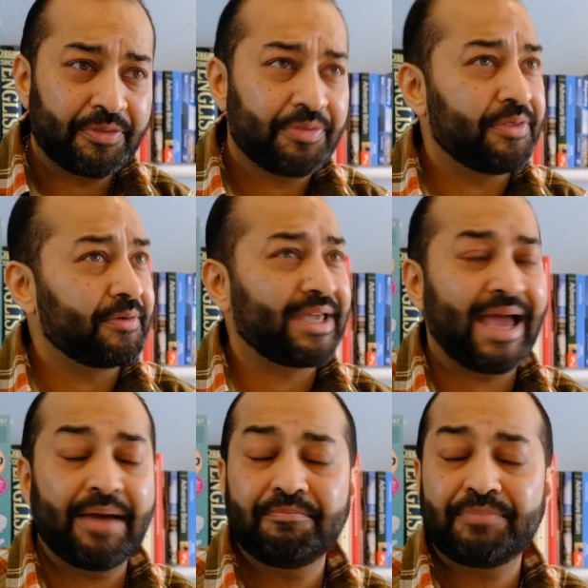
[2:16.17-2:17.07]
The
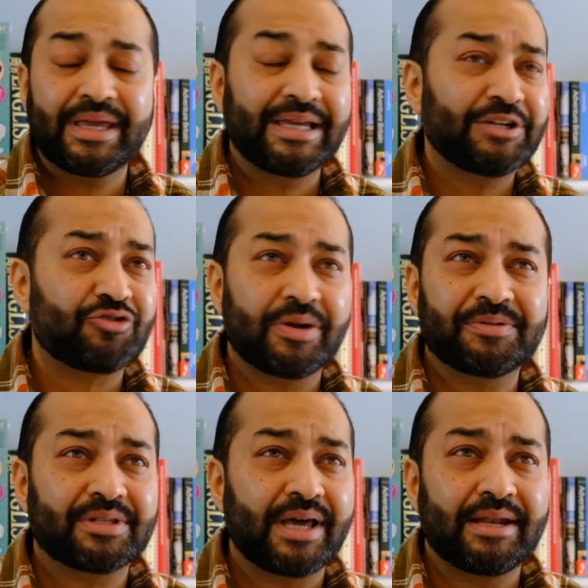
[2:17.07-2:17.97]
camping
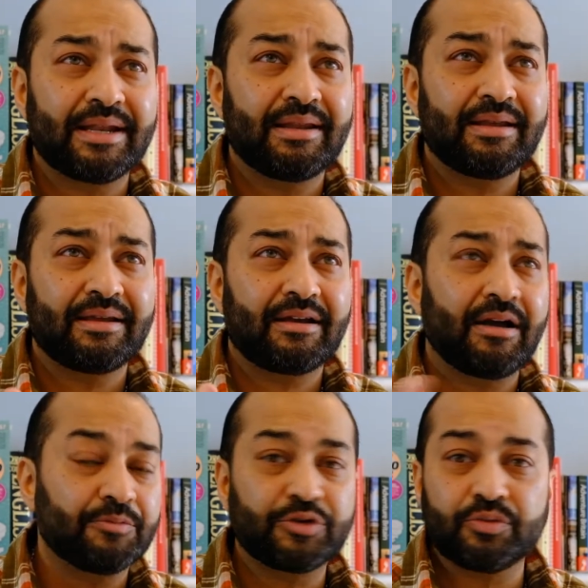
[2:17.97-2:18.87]
trips that
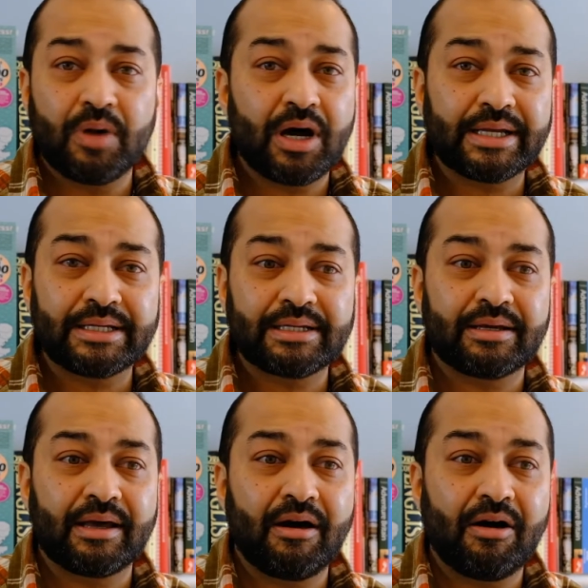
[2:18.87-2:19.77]
come to mind
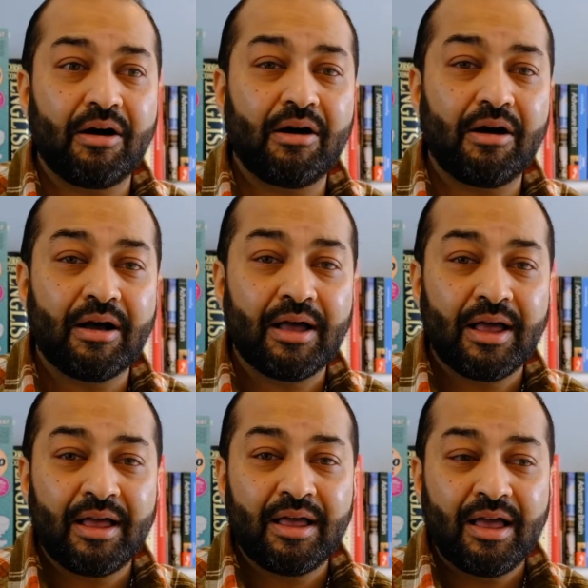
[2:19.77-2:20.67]
are
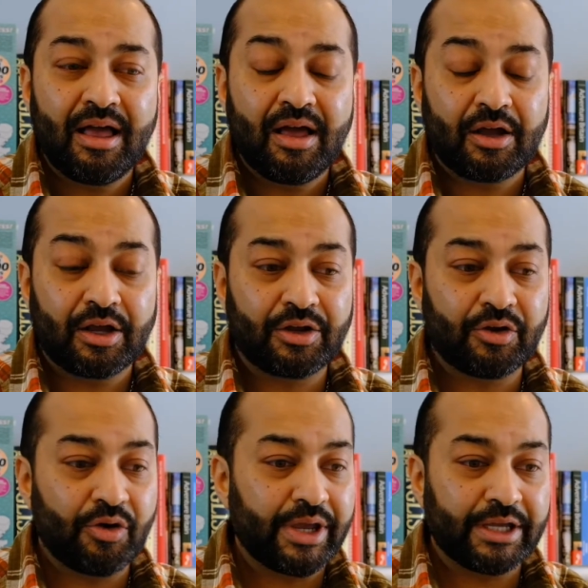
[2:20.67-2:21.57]

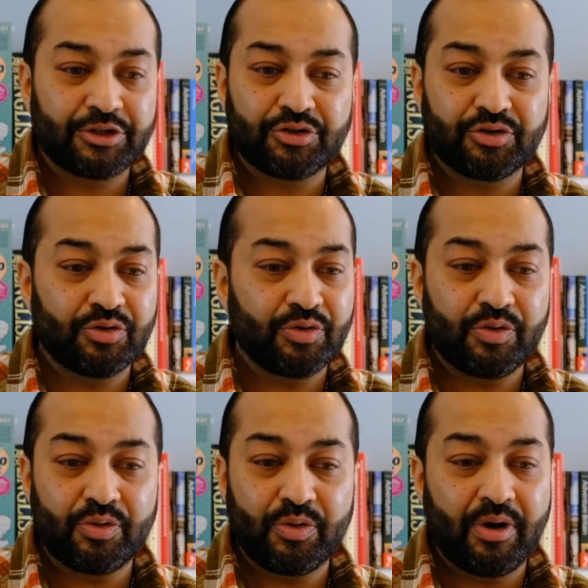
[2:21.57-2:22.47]
going
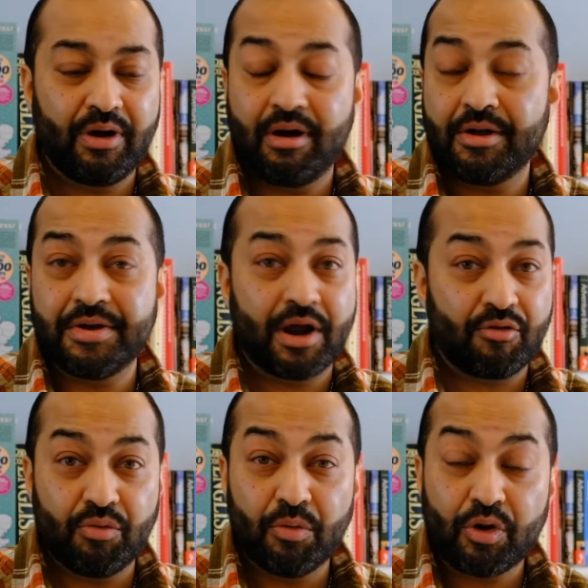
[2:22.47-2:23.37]
to
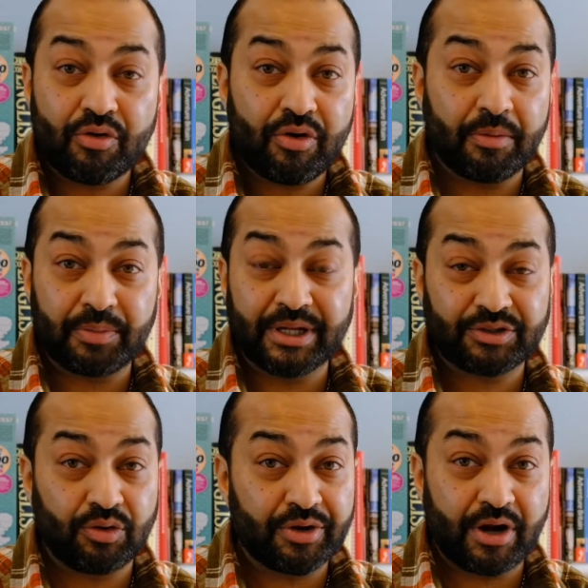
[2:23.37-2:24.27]
Naramoro, a place
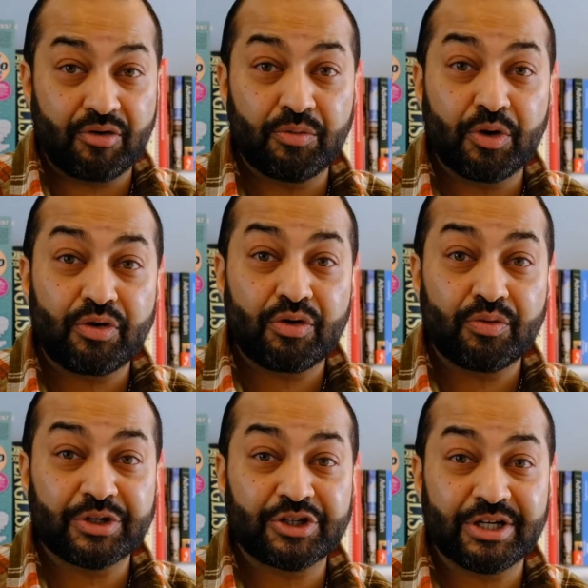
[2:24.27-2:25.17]
called Naramoro,
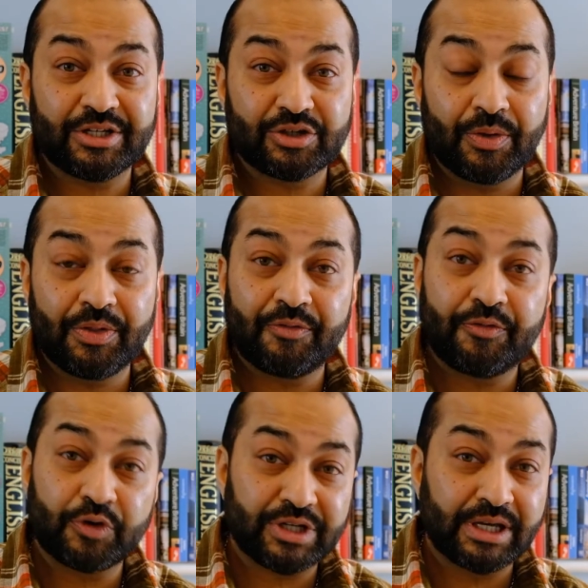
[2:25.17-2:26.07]
which is on the
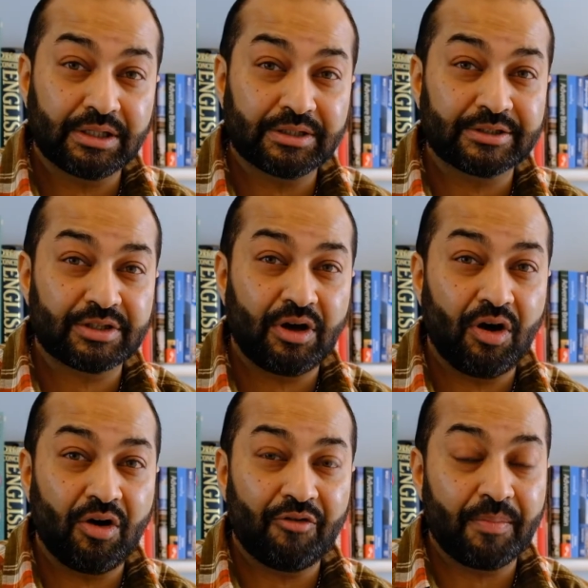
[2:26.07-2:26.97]
foothills
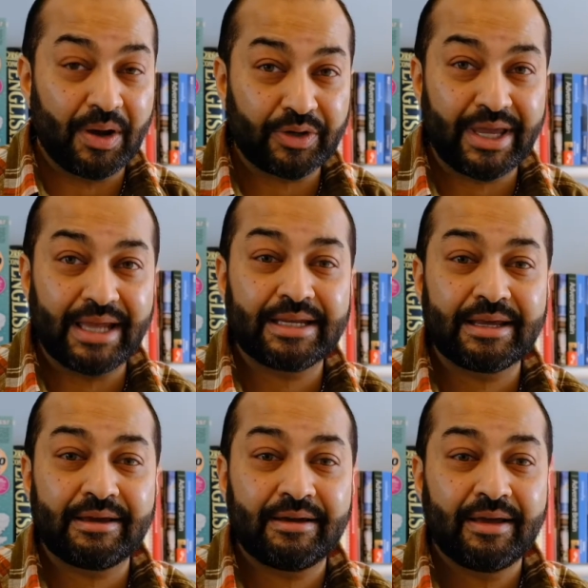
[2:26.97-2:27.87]
of Mount Kenya,